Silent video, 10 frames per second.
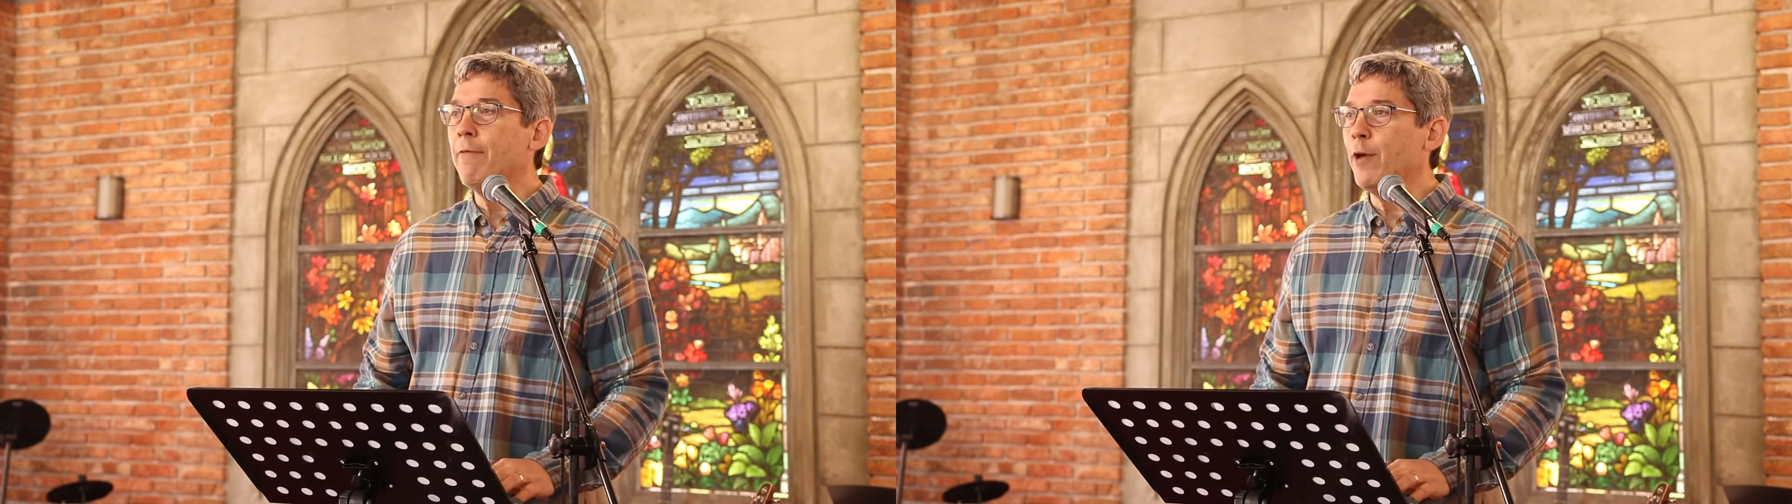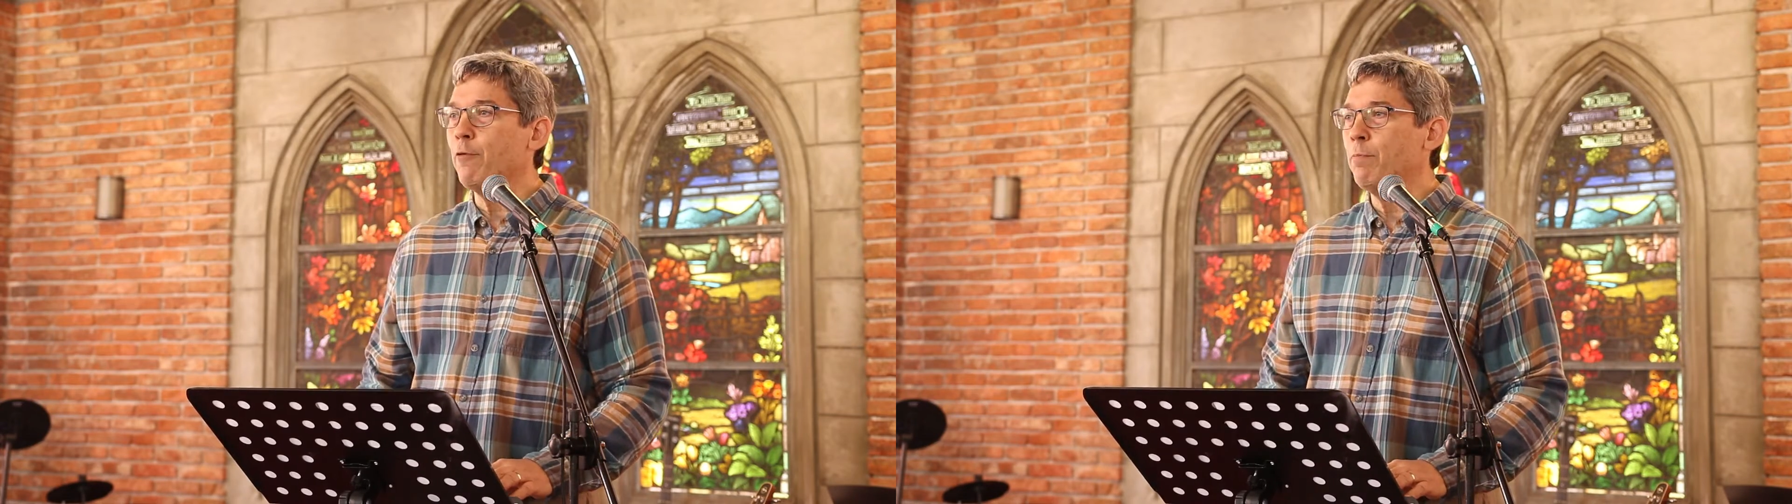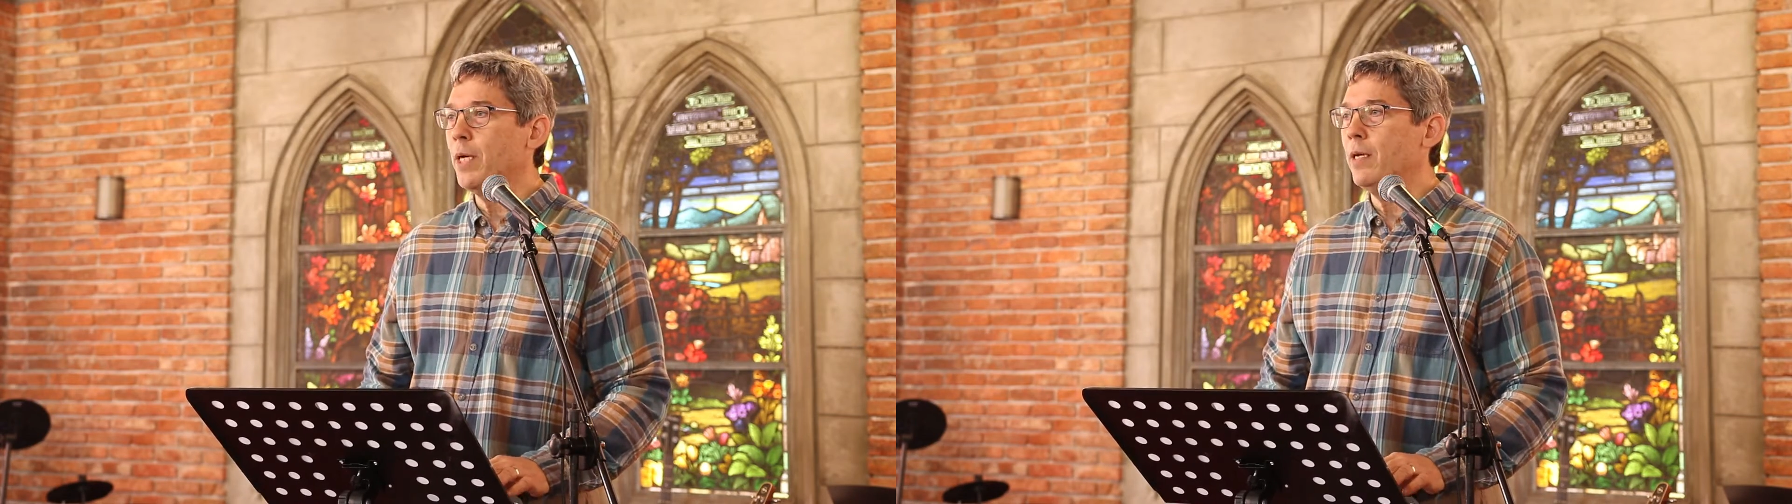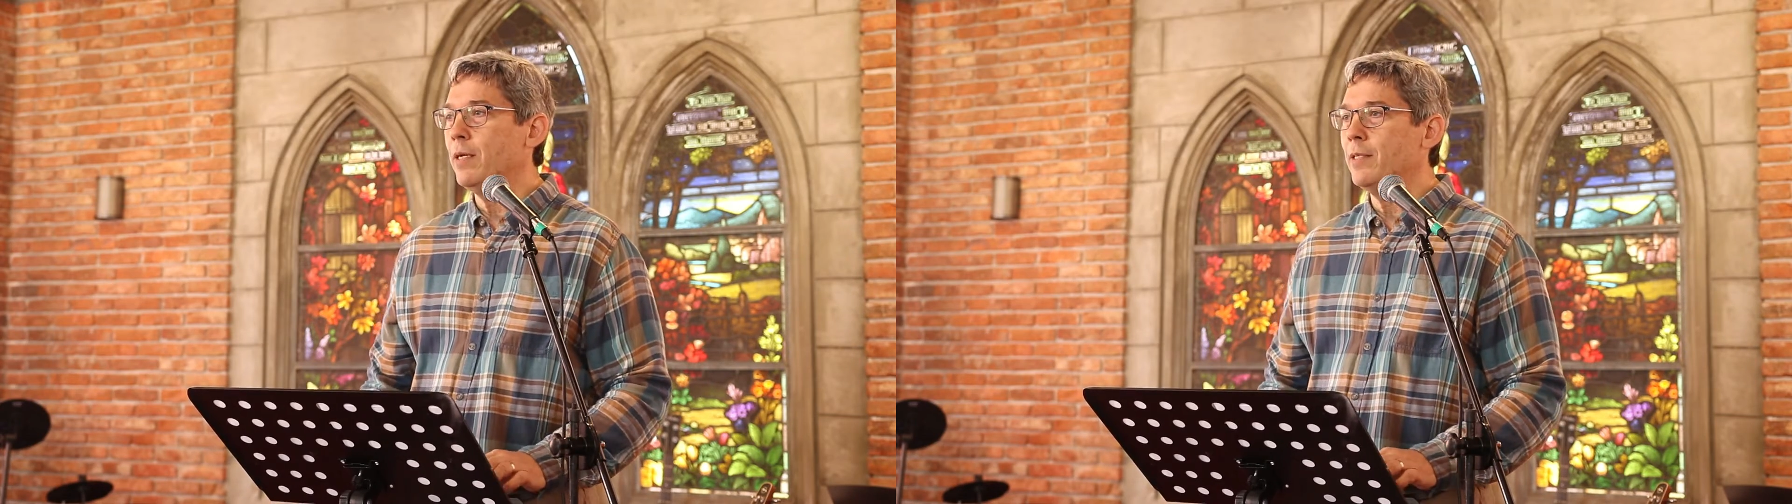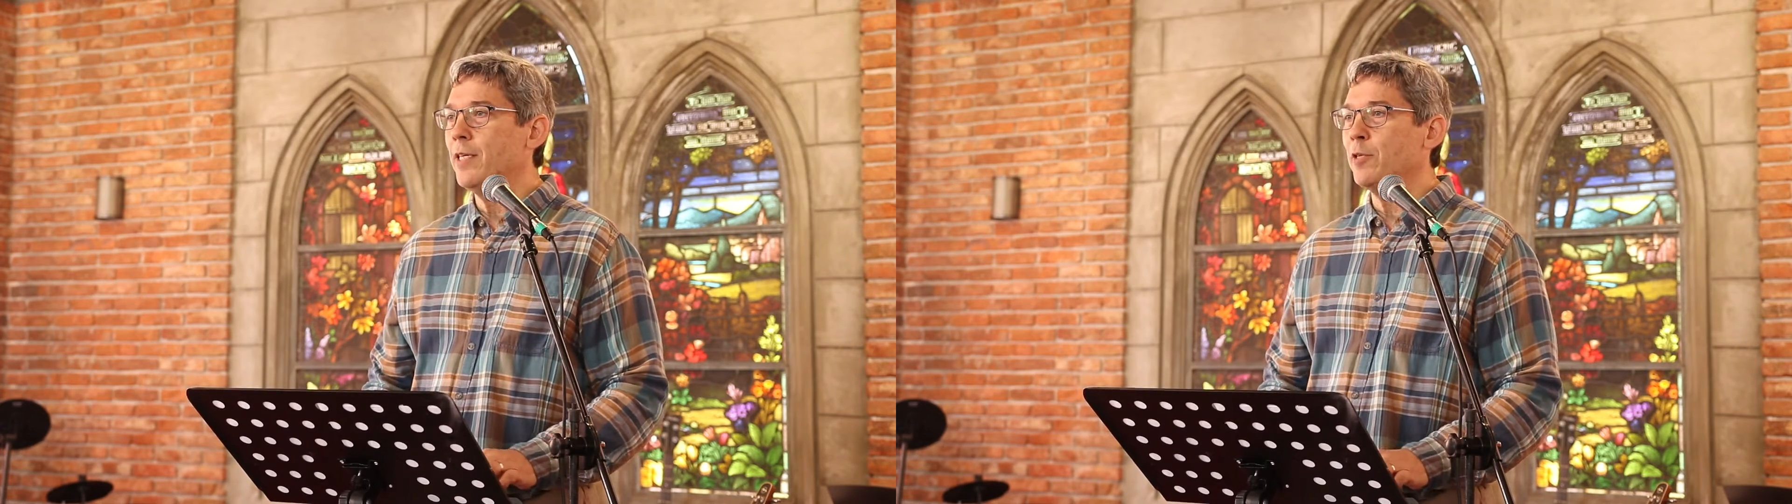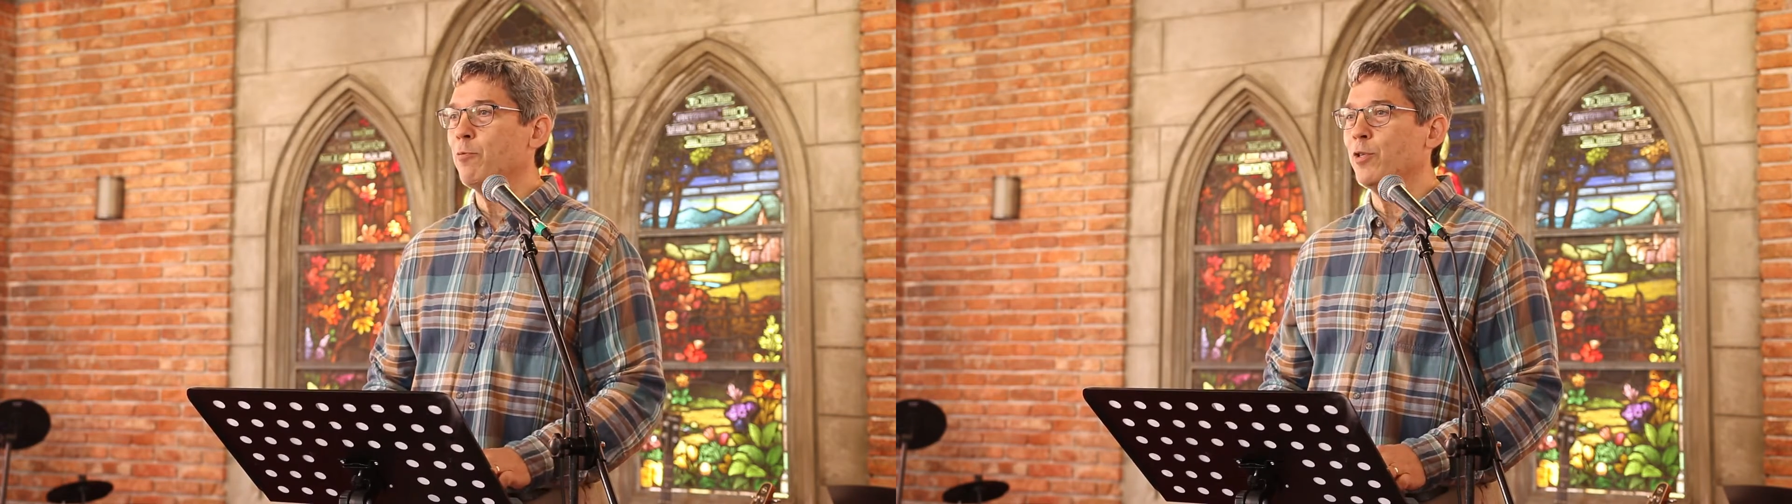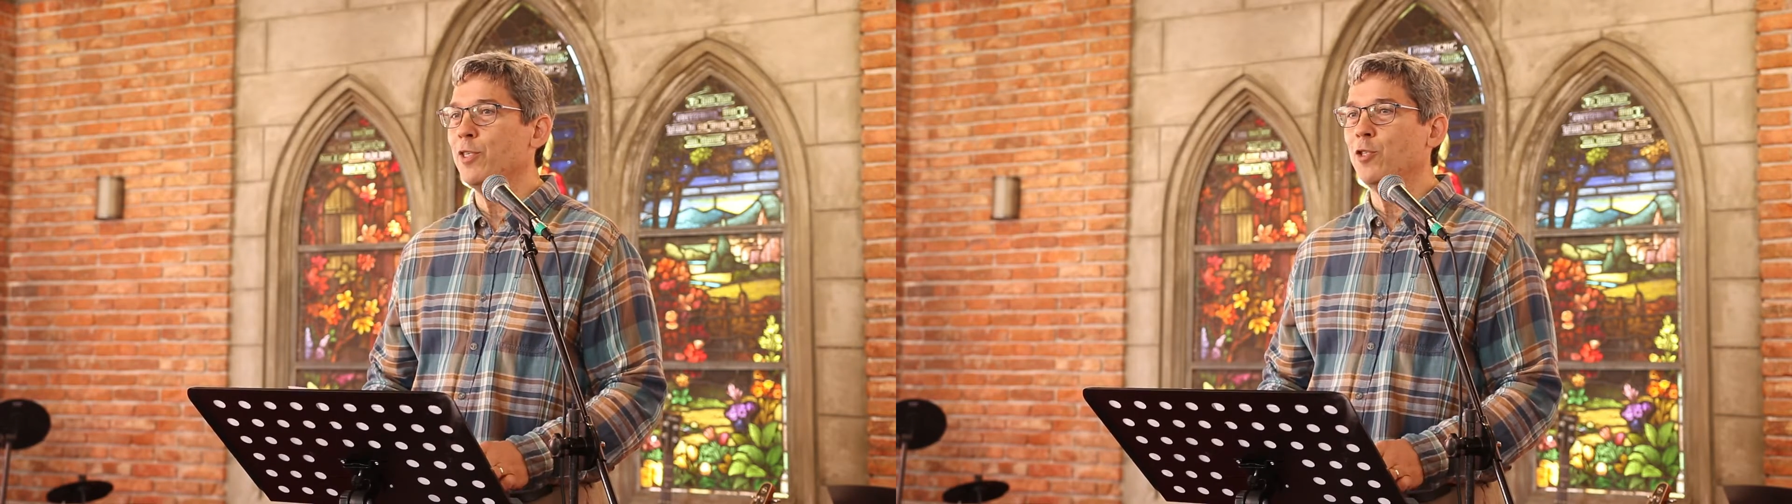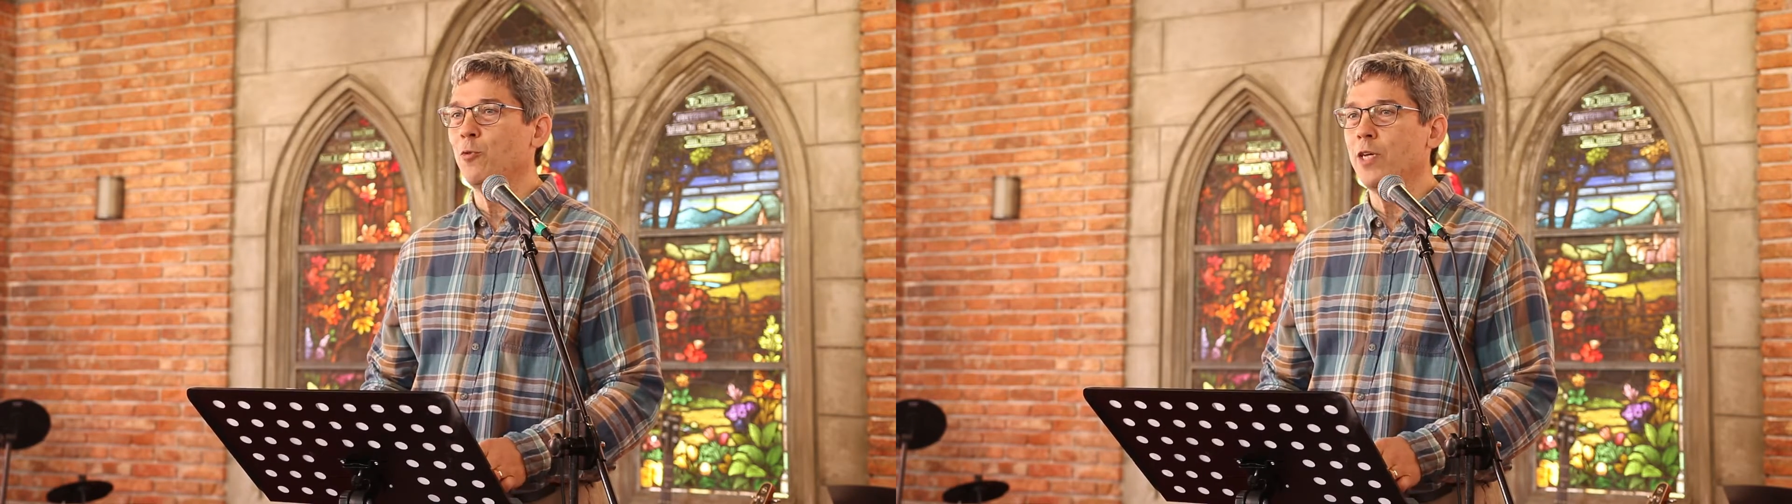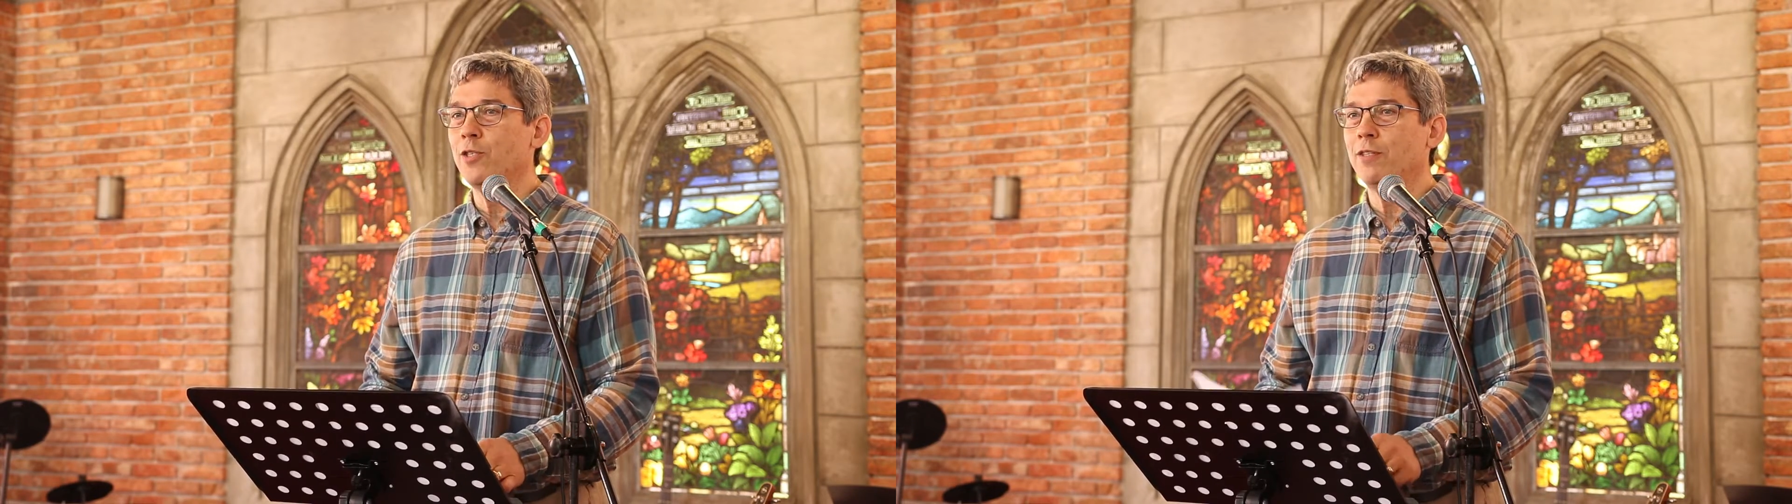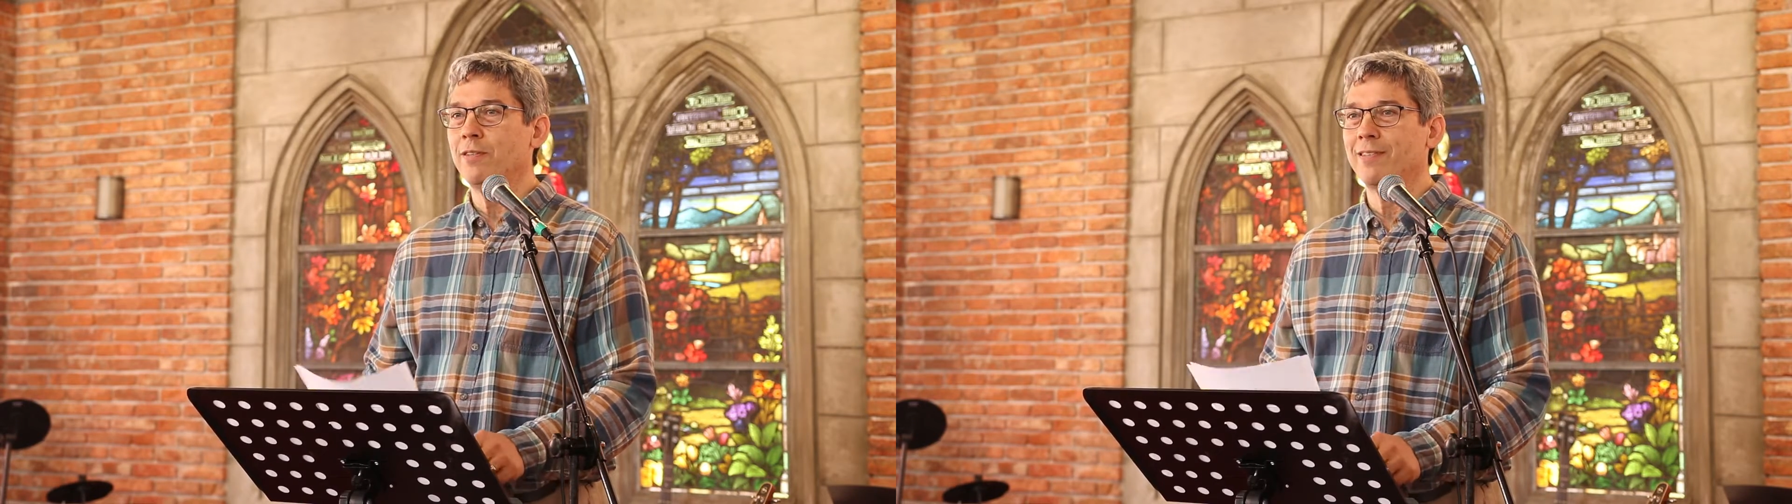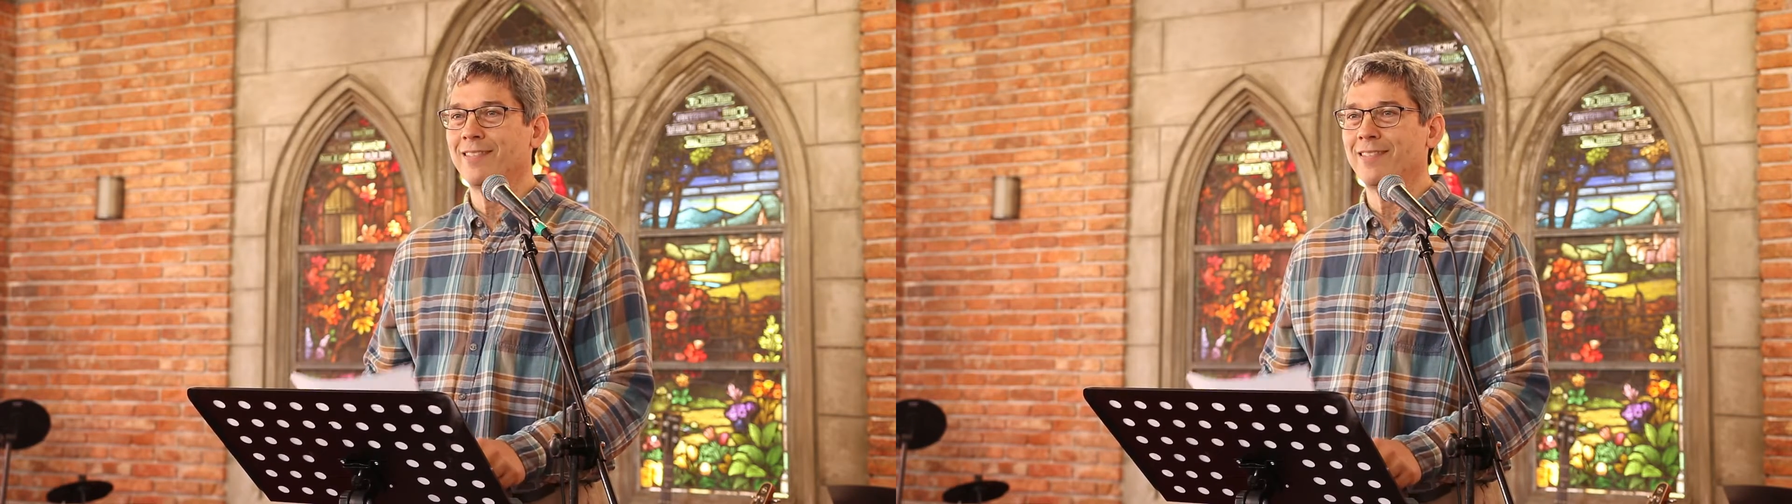you ever been in a desperate situation?